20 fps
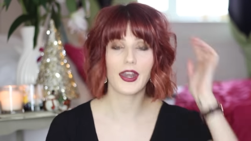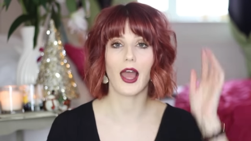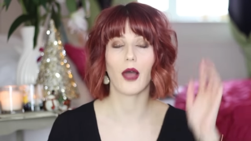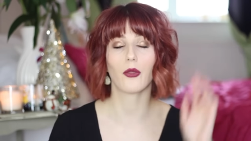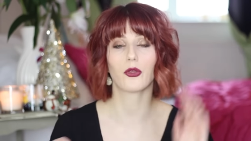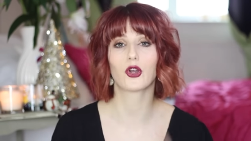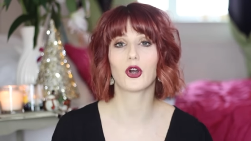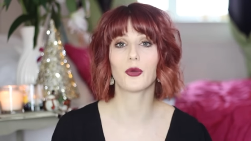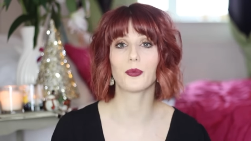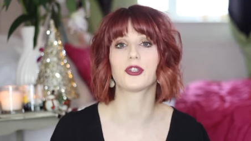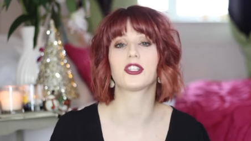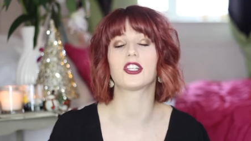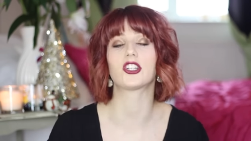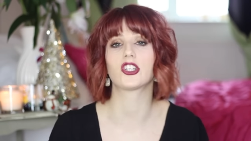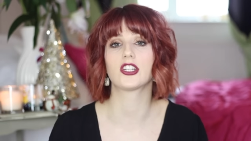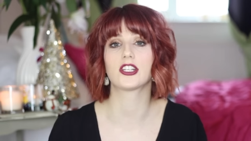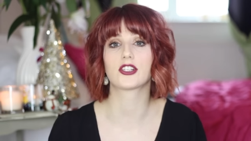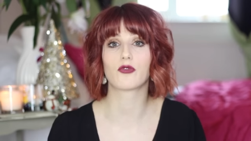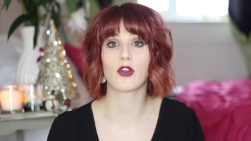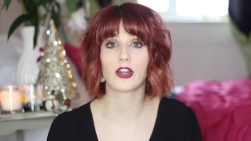Now the
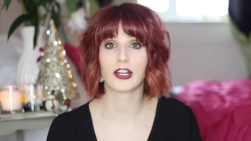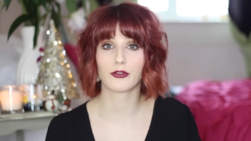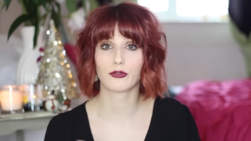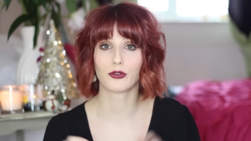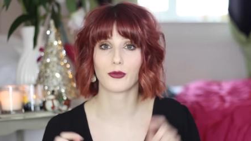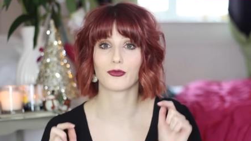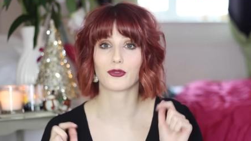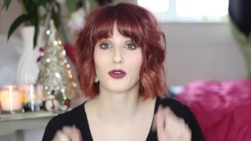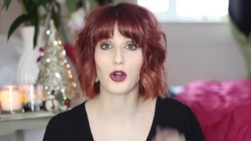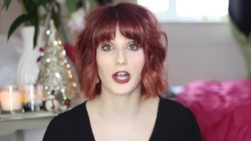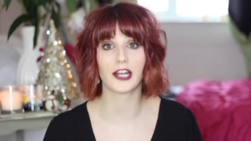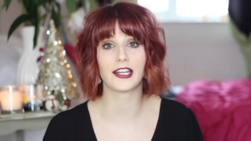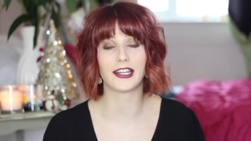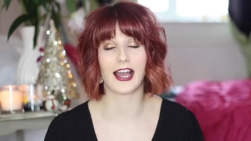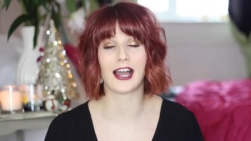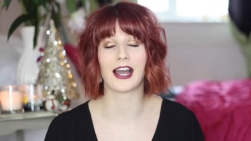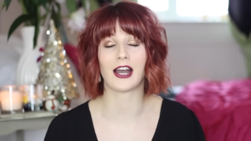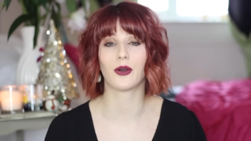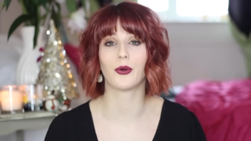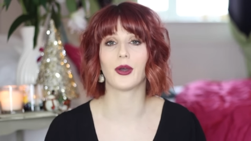competition is running from right
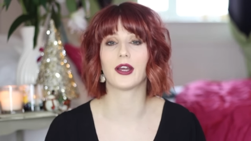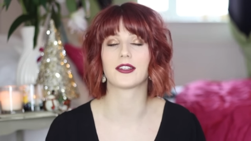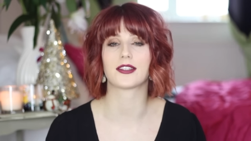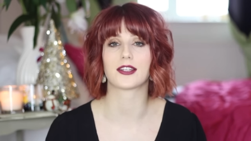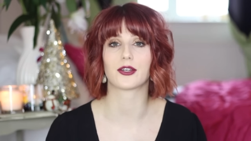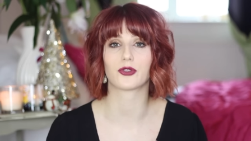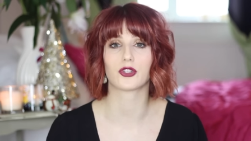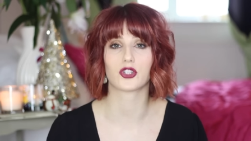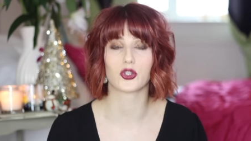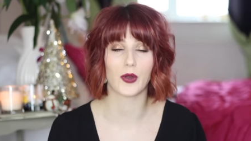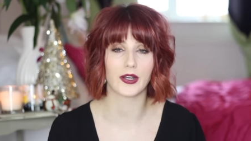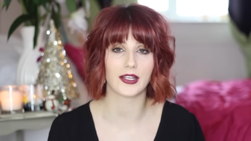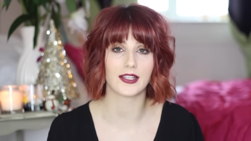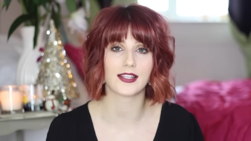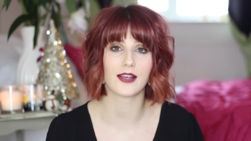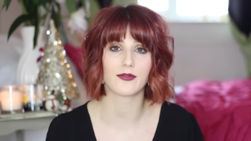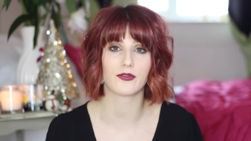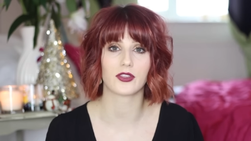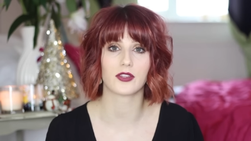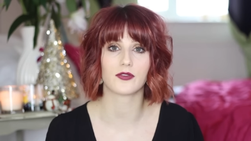now until the
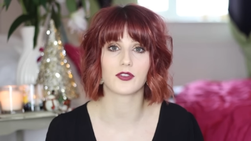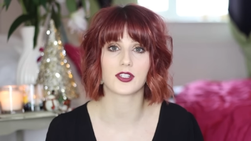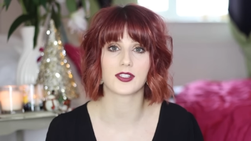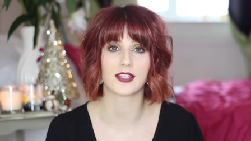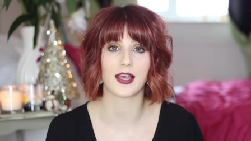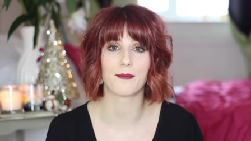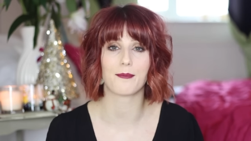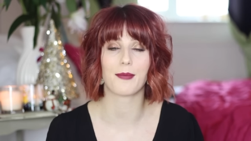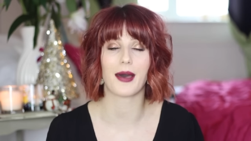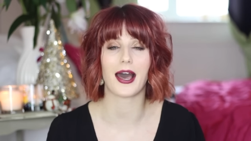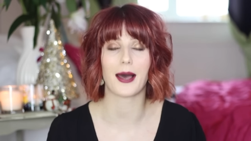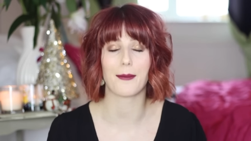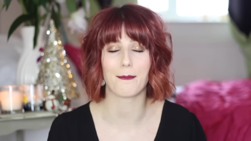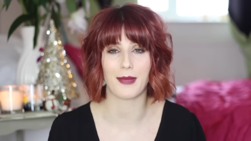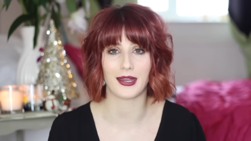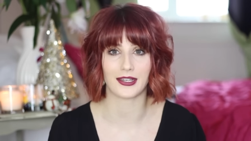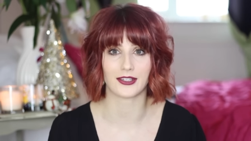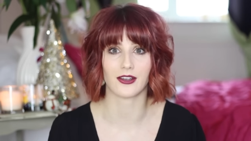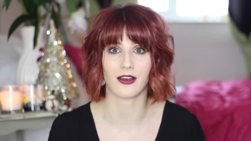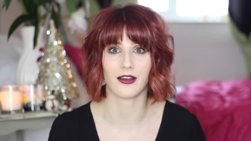27th of December at
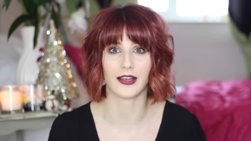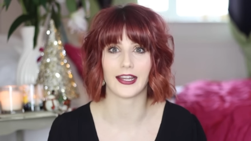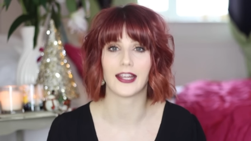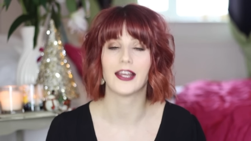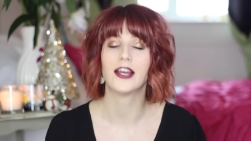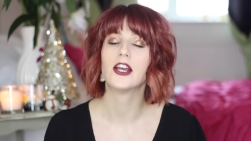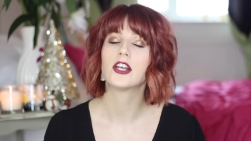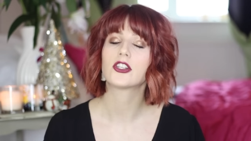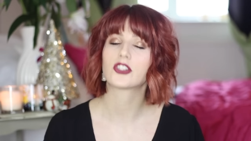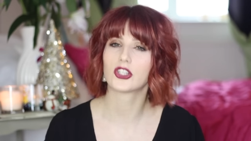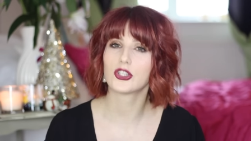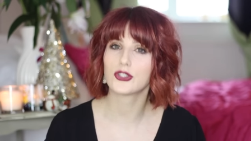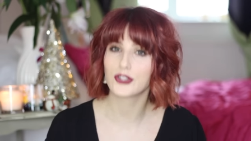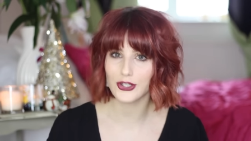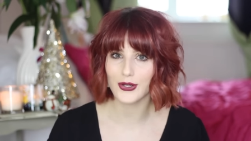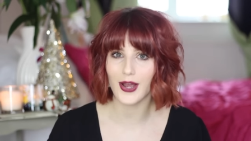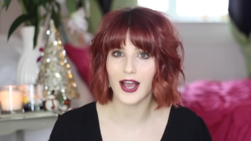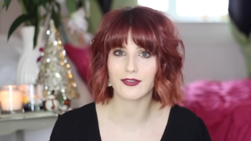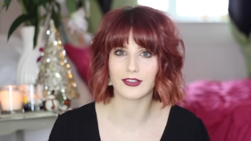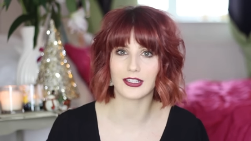midnight, so you
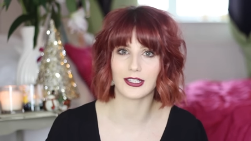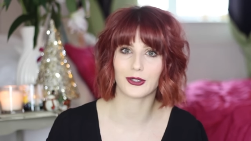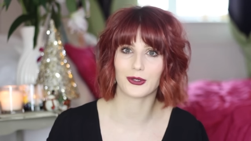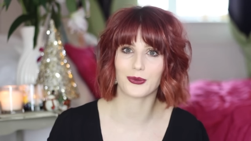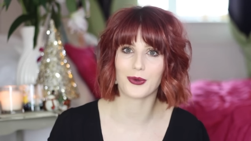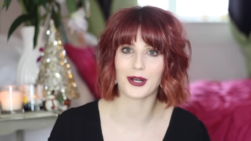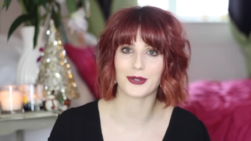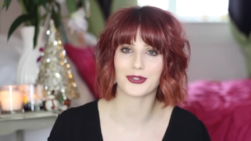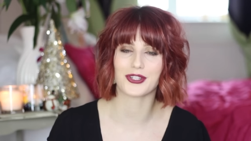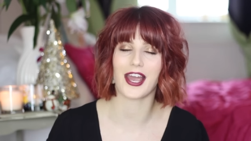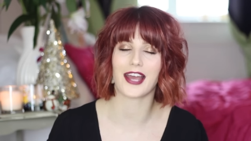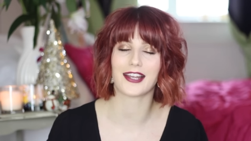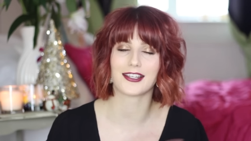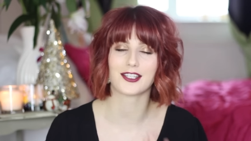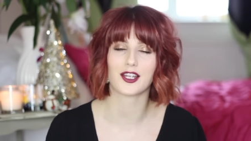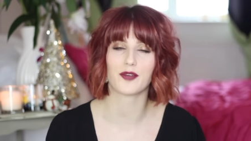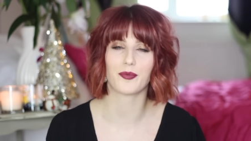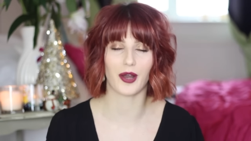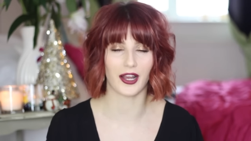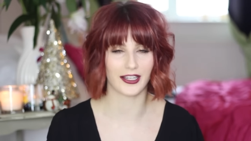do have a little while to
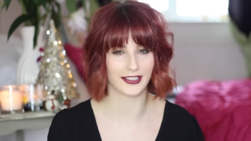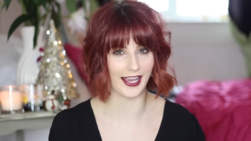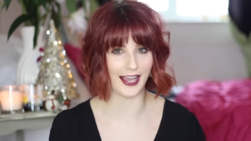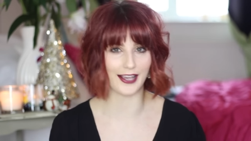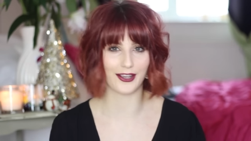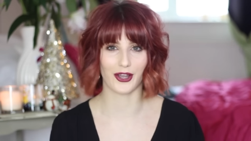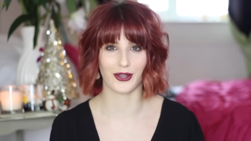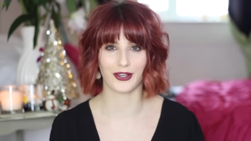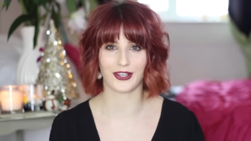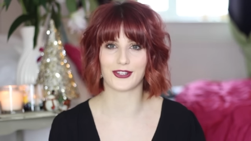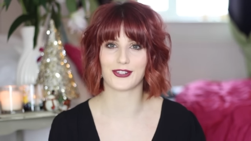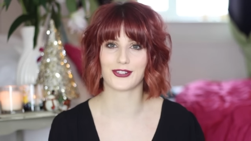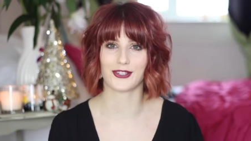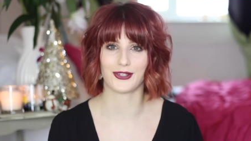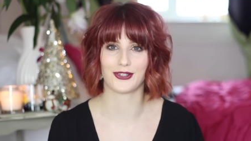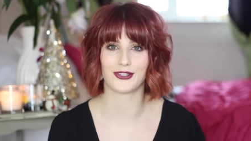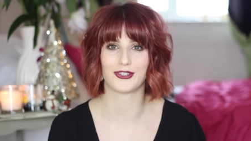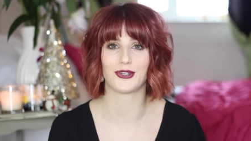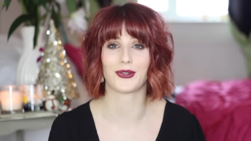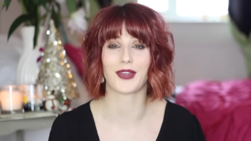enter, but I'd get going as
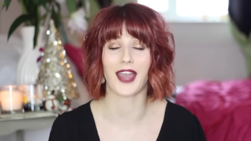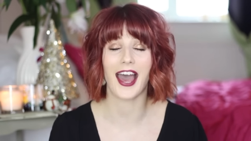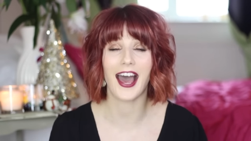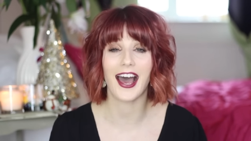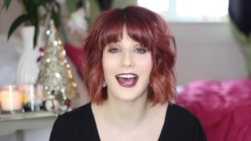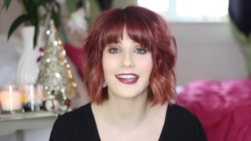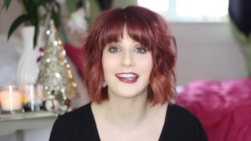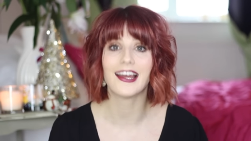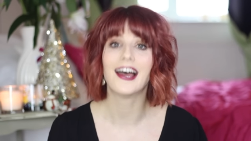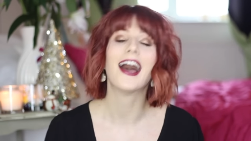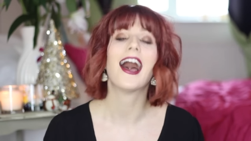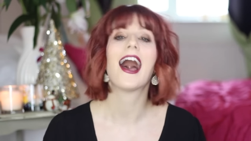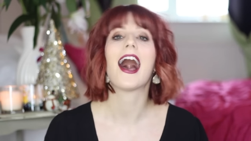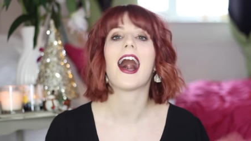soon as you can.